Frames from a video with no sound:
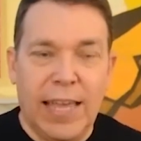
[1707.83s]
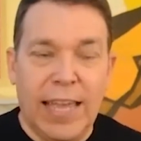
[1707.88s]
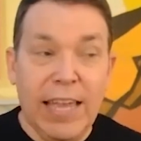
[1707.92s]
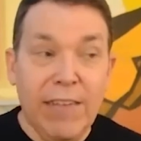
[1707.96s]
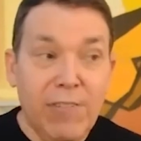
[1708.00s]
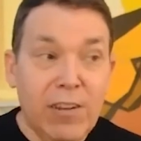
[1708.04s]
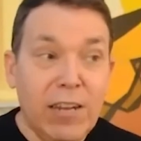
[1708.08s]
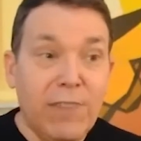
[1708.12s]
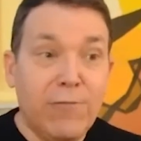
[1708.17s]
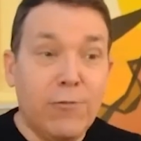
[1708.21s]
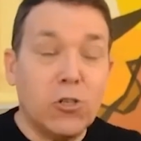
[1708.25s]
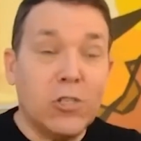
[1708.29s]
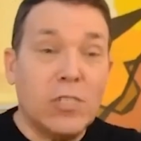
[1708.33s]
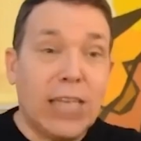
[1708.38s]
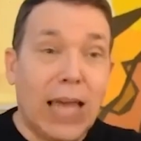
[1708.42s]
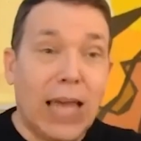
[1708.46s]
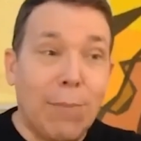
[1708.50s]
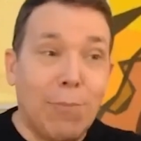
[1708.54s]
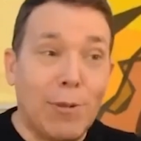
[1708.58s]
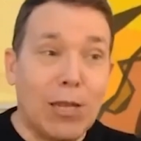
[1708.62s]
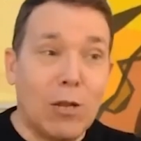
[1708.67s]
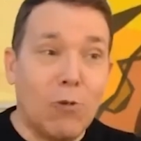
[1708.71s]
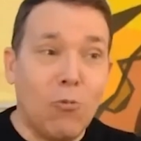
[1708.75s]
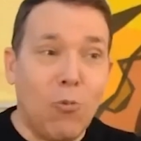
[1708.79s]
Even if you're
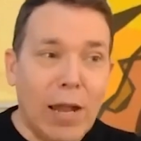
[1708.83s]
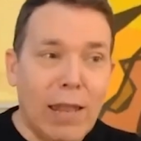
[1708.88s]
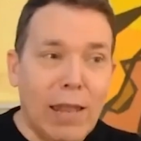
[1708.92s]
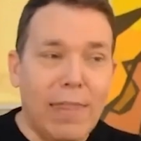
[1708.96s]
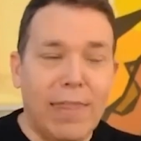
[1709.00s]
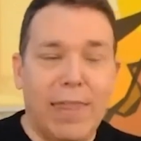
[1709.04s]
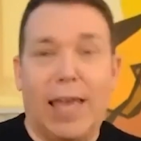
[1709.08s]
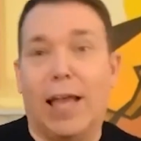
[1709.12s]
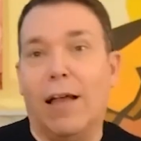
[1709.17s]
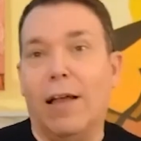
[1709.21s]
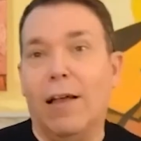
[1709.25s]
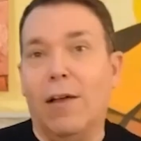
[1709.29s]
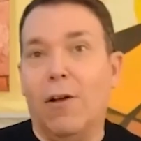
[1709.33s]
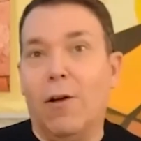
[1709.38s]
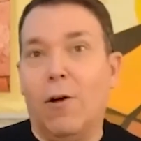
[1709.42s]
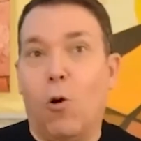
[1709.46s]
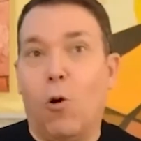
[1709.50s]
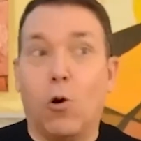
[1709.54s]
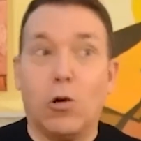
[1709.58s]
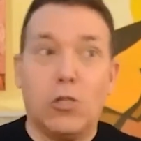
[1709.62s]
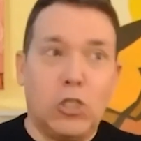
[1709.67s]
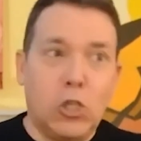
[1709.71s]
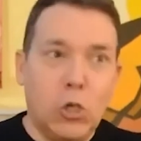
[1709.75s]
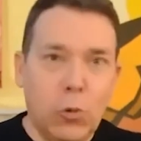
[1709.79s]
stable in one thing
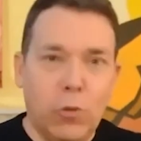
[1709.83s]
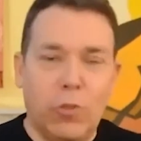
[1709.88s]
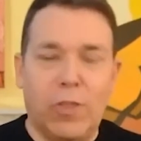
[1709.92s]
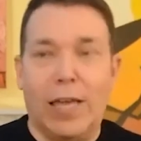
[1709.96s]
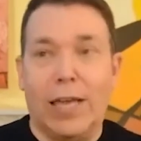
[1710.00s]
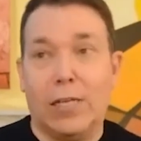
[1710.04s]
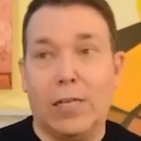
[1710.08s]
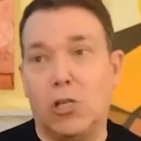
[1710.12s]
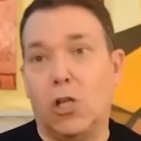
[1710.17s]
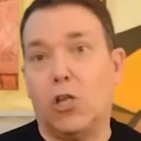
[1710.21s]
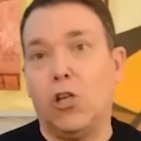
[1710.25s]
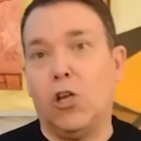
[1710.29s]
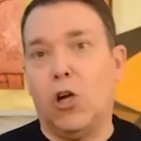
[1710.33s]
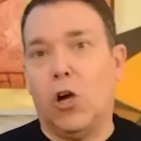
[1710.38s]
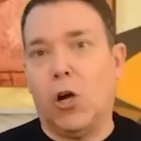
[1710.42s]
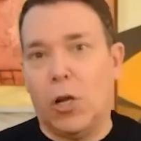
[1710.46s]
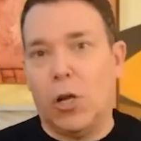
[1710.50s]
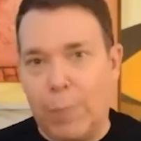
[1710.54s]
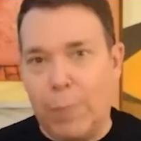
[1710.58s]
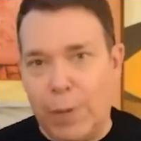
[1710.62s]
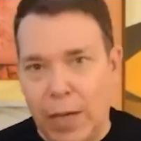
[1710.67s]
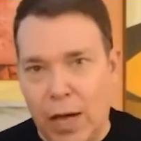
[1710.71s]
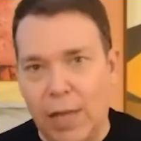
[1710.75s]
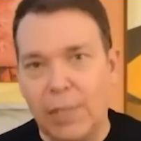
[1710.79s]
or two things, you're
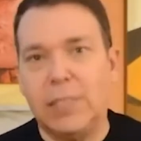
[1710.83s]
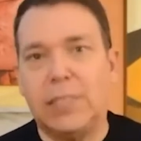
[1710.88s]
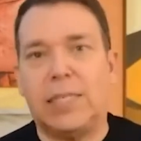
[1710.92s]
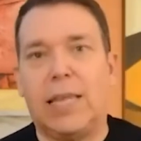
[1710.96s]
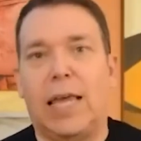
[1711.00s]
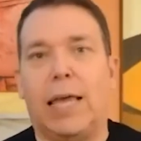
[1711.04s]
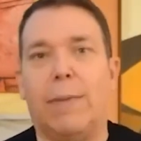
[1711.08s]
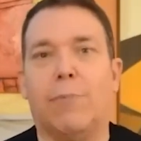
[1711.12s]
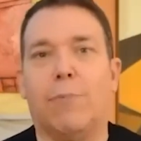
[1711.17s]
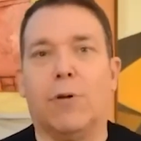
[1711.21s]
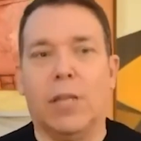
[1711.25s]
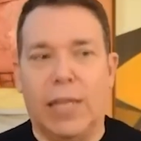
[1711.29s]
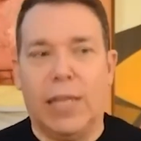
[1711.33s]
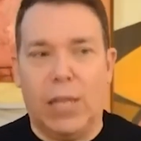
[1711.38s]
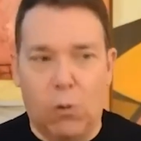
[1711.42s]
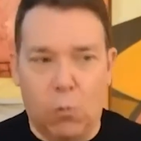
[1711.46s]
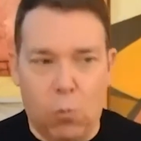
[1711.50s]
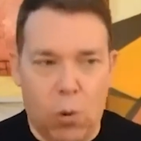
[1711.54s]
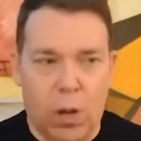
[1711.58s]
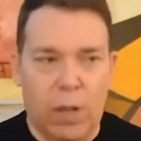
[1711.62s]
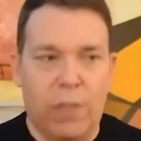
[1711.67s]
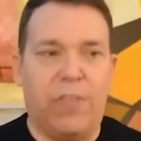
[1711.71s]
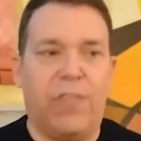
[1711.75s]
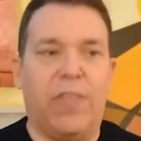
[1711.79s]
going to be unstable
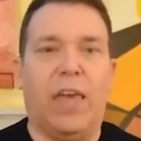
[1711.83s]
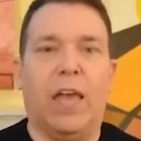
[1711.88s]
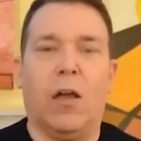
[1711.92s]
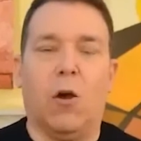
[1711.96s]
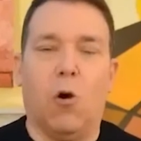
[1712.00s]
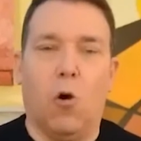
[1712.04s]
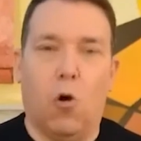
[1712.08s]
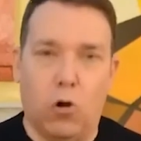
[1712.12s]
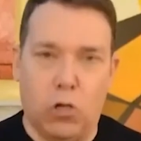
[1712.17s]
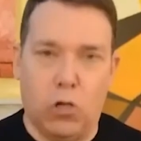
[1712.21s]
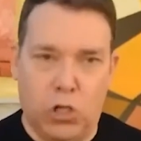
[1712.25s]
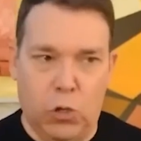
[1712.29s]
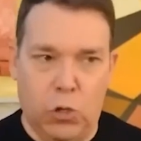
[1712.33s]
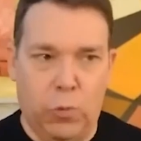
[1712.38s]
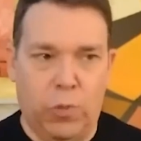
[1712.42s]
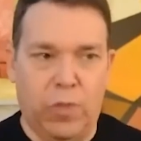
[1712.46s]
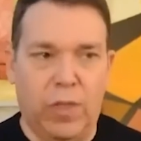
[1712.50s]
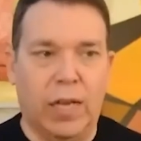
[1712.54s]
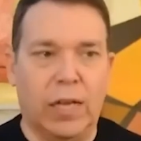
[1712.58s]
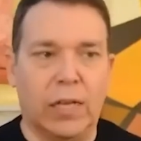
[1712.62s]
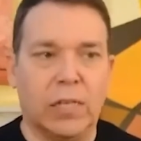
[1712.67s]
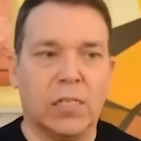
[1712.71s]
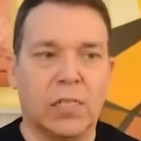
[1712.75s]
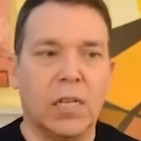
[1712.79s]
in one thing or two
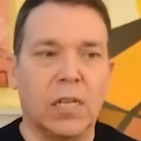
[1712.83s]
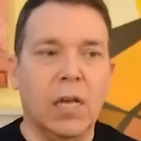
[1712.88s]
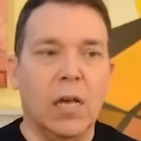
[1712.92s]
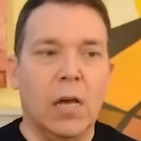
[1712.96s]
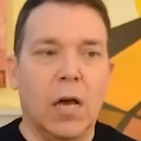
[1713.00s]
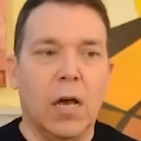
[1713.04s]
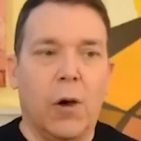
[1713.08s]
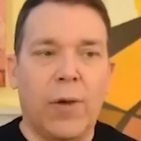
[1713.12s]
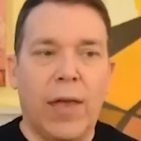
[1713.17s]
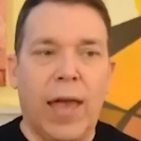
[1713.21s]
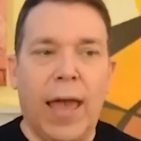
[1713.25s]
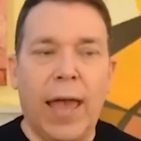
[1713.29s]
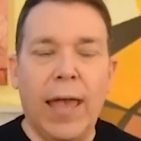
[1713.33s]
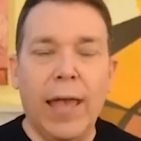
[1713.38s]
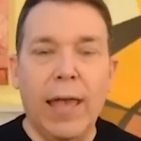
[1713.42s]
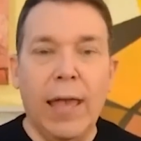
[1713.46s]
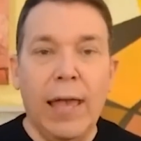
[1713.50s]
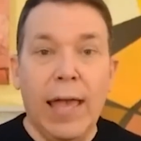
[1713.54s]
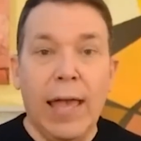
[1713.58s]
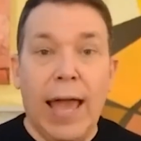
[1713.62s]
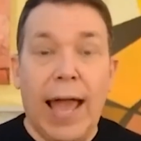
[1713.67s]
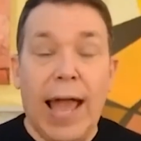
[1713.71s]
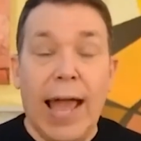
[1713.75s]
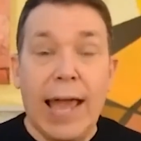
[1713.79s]
things.
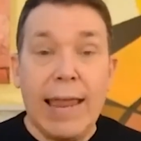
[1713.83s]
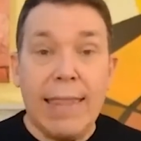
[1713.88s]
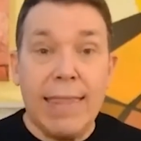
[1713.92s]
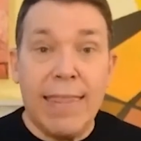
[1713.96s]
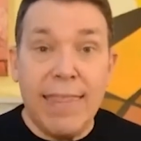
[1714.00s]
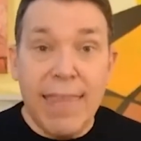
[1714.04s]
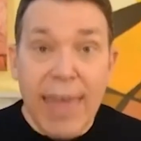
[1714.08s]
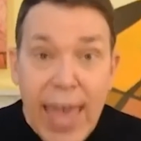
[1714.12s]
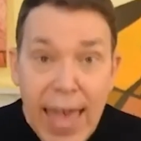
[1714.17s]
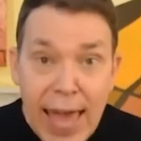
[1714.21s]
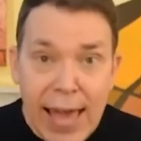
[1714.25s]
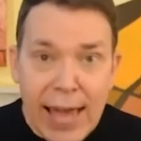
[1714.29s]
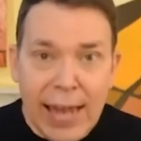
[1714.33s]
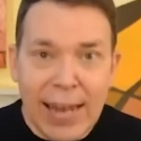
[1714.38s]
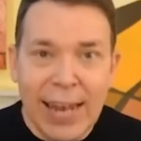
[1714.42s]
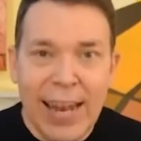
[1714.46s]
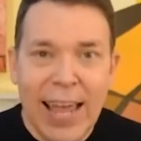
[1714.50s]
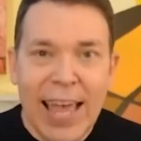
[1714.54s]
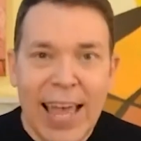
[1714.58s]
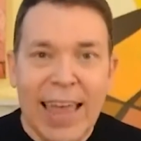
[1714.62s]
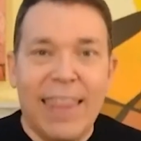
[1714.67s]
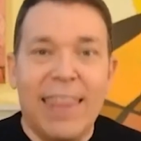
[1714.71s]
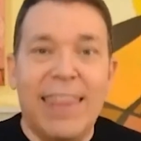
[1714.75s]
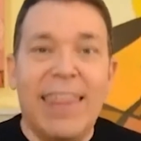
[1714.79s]
Okay. And
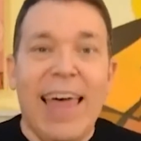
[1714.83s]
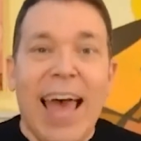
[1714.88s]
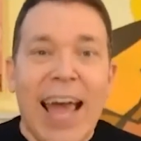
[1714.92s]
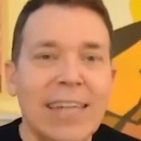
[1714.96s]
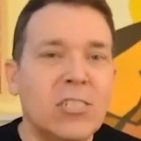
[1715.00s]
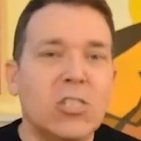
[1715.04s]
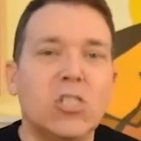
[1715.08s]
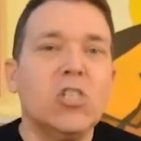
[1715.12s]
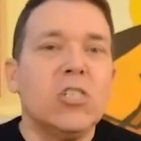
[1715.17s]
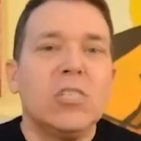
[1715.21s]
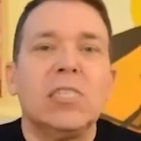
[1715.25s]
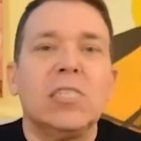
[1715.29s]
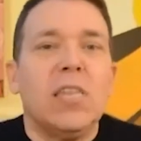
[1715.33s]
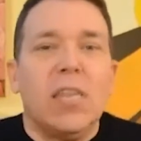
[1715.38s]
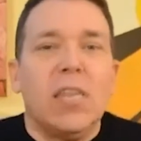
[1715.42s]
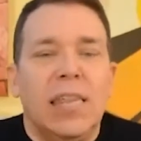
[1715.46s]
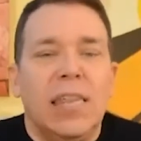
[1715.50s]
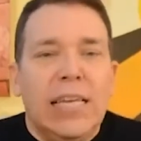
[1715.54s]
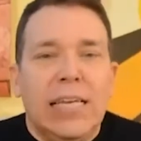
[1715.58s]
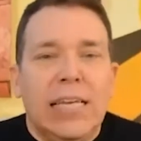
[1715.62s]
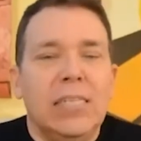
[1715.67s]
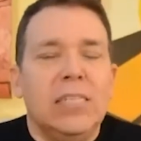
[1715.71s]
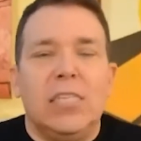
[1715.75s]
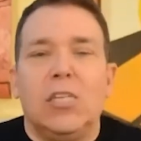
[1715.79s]
then that's just the
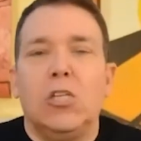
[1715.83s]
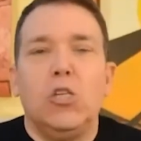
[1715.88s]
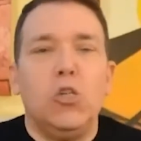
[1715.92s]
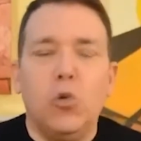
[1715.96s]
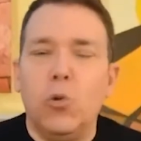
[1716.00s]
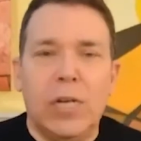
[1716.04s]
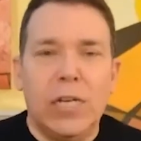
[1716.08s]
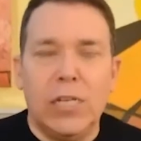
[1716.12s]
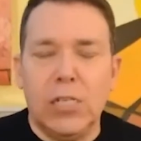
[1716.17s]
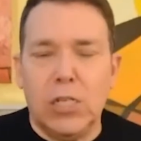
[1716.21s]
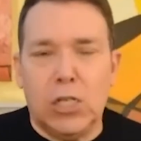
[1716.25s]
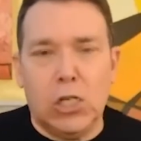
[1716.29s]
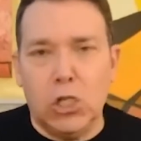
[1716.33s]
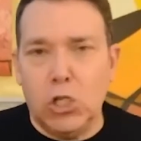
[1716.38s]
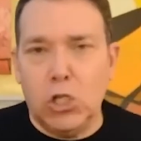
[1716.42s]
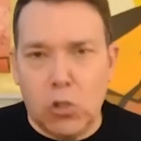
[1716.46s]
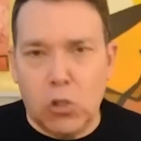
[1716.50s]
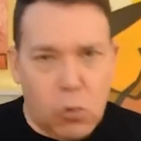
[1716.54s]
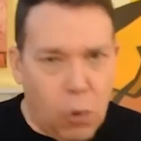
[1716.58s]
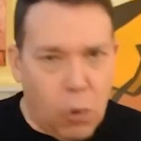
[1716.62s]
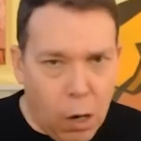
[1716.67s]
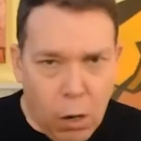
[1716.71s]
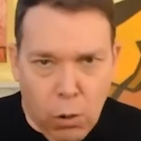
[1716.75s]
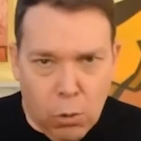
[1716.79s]
things that you can
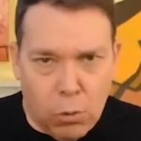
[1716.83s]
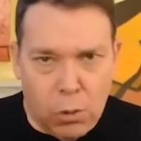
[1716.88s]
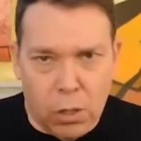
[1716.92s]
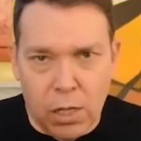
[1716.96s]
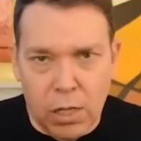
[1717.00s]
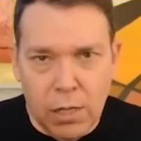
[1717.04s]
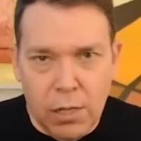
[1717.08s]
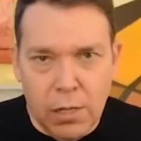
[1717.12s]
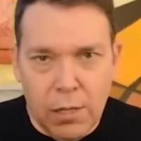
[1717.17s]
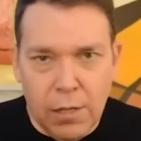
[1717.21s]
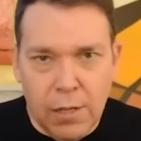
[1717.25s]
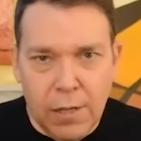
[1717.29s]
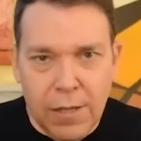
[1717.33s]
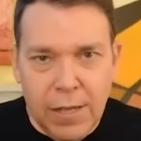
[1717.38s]
control.